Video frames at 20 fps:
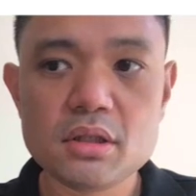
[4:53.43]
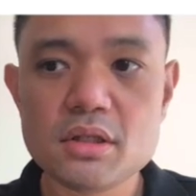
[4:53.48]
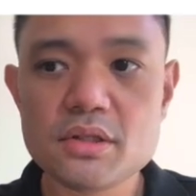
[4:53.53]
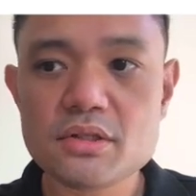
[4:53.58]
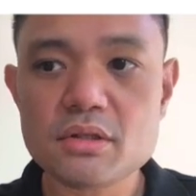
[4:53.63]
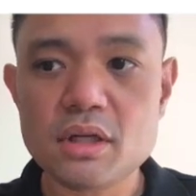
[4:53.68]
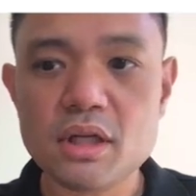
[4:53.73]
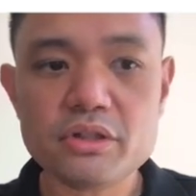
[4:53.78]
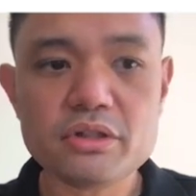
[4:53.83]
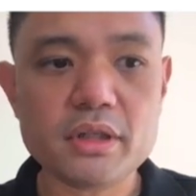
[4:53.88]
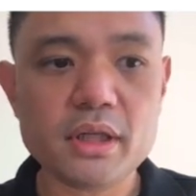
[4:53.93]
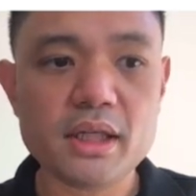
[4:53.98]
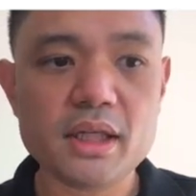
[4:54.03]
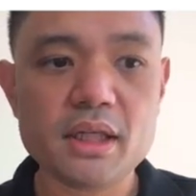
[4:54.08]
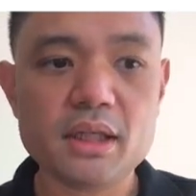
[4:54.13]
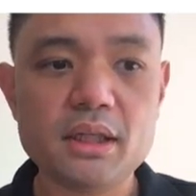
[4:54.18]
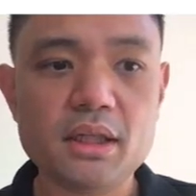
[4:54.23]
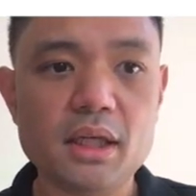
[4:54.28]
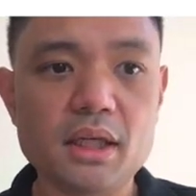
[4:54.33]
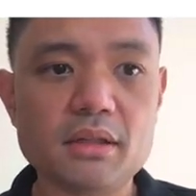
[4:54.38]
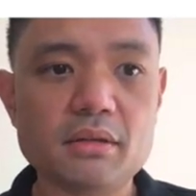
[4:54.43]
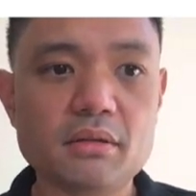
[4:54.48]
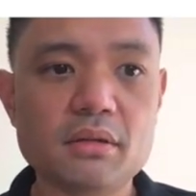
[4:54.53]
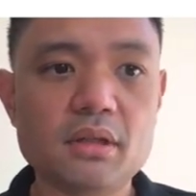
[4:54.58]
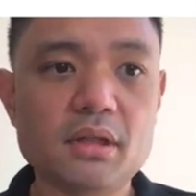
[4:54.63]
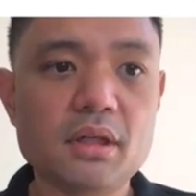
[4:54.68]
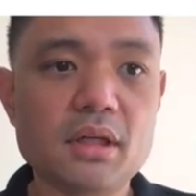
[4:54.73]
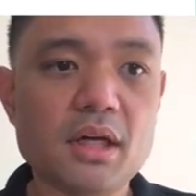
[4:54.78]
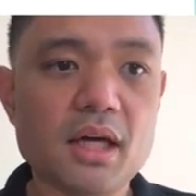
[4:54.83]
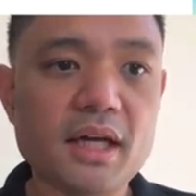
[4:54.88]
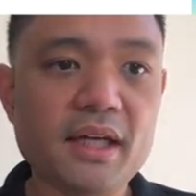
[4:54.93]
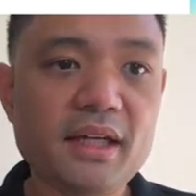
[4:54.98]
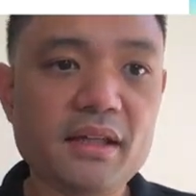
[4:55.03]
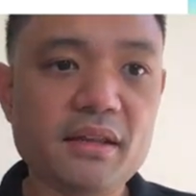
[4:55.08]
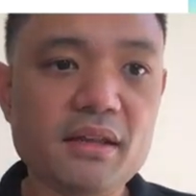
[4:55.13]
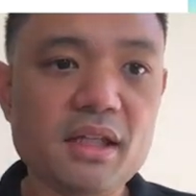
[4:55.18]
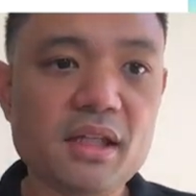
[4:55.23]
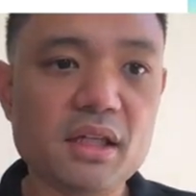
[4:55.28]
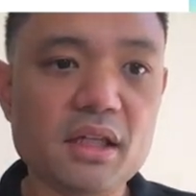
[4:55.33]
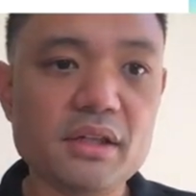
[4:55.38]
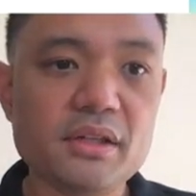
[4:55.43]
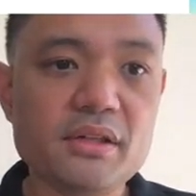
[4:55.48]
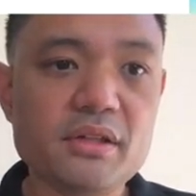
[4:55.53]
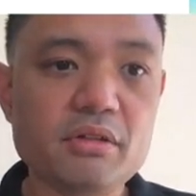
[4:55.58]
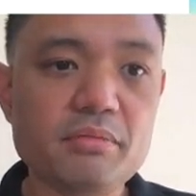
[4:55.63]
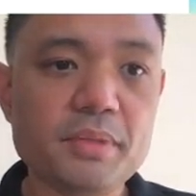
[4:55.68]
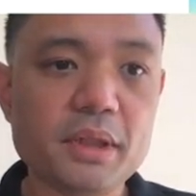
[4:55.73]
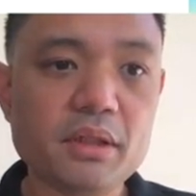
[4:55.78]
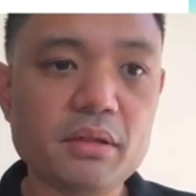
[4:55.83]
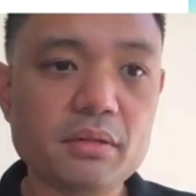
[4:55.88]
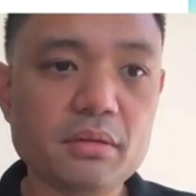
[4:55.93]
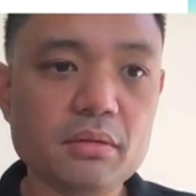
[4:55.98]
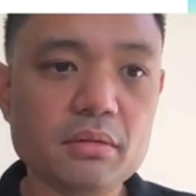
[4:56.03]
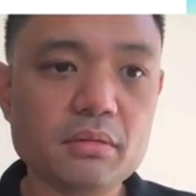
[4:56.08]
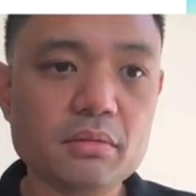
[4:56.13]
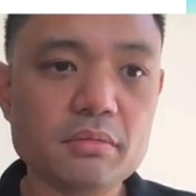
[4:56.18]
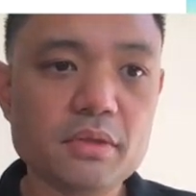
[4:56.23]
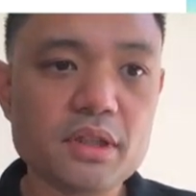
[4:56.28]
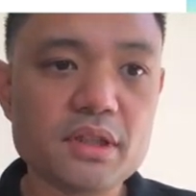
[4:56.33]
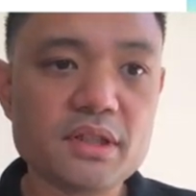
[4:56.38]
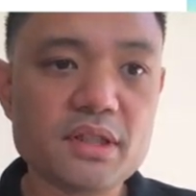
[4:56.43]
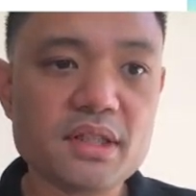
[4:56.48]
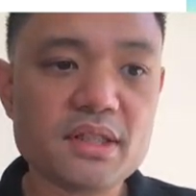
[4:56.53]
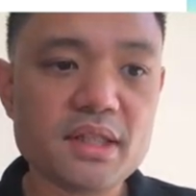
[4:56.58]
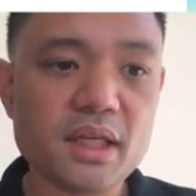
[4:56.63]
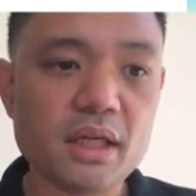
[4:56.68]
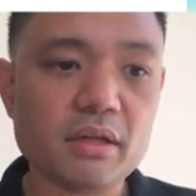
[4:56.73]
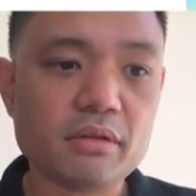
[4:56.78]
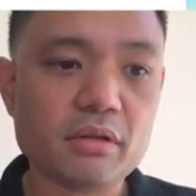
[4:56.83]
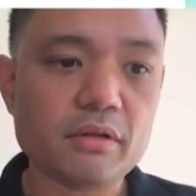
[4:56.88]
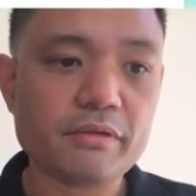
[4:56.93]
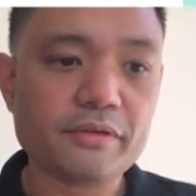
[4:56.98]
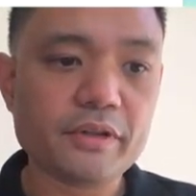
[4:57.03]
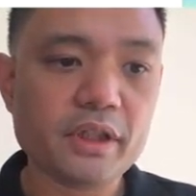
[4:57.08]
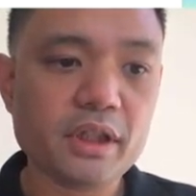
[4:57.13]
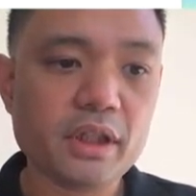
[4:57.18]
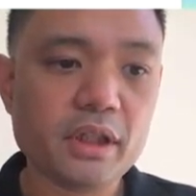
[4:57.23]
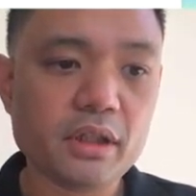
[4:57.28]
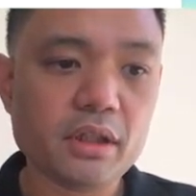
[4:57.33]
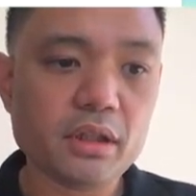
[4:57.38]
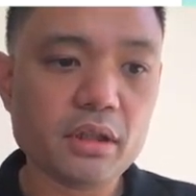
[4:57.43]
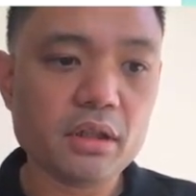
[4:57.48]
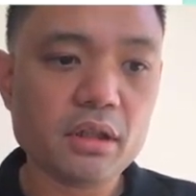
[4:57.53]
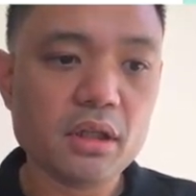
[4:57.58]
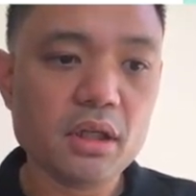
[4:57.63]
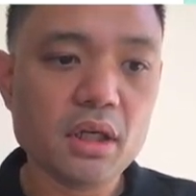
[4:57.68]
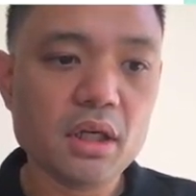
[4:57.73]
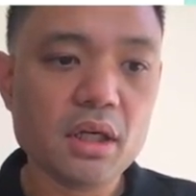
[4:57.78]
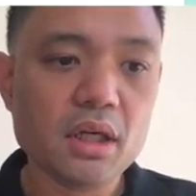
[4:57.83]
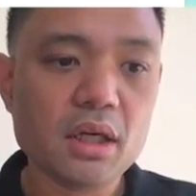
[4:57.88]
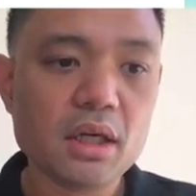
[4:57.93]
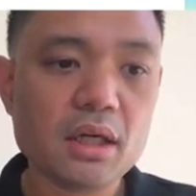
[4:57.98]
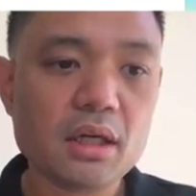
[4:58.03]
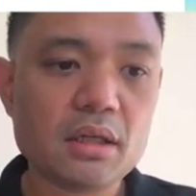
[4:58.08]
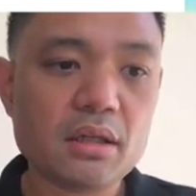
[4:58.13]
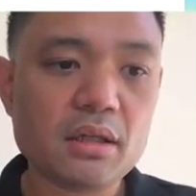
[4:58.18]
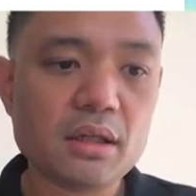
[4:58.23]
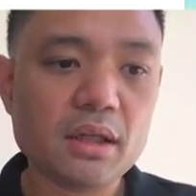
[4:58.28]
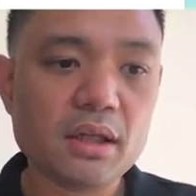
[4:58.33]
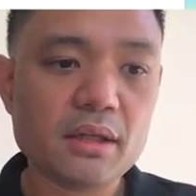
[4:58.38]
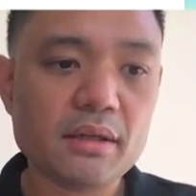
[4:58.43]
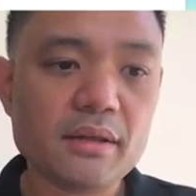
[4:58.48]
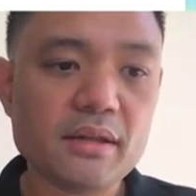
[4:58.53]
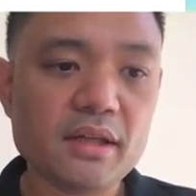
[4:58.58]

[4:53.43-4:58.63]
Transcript: So I'll try that again. I hit the undo button, which is this arrow over here. Click the